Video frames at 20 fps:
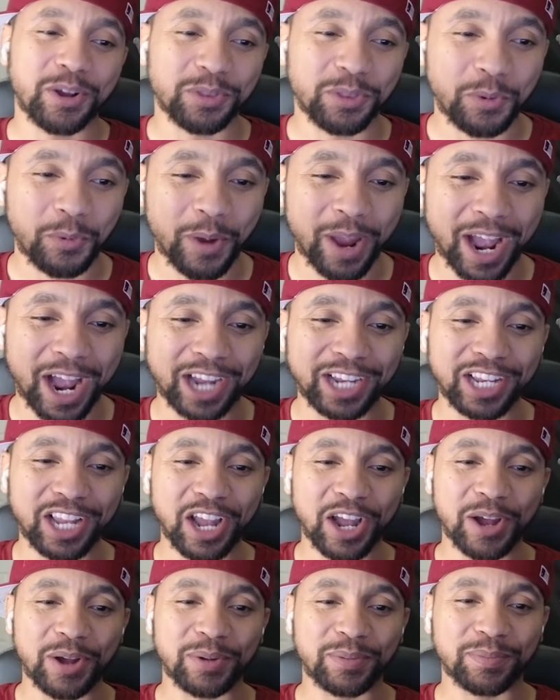The Way I
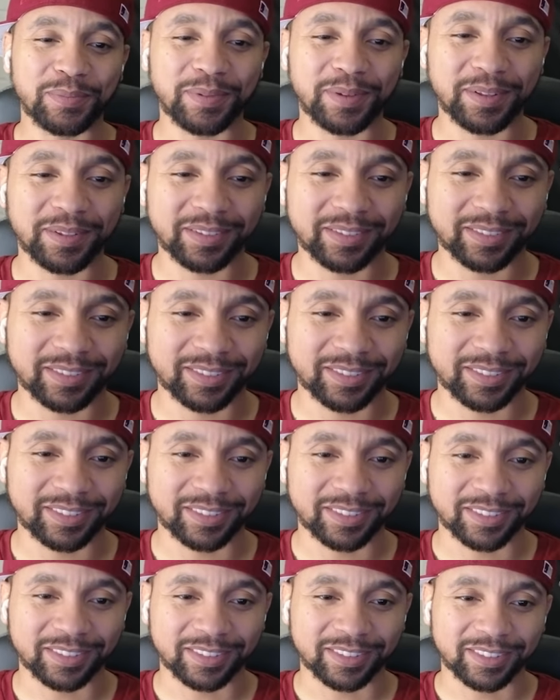Am.
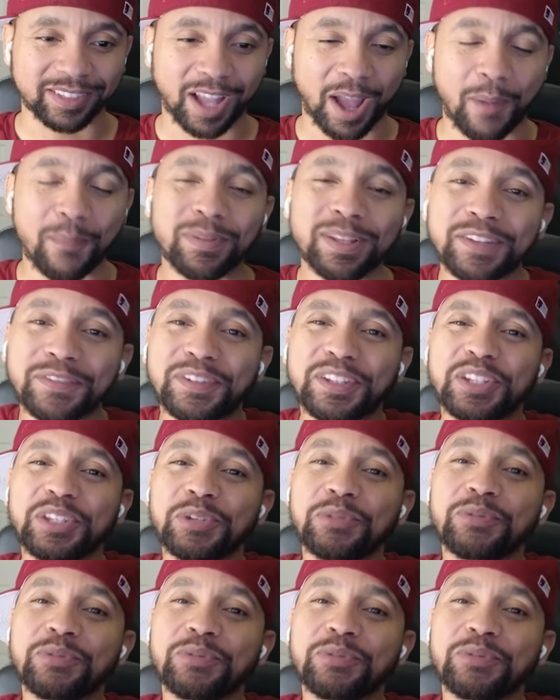I'm lifting you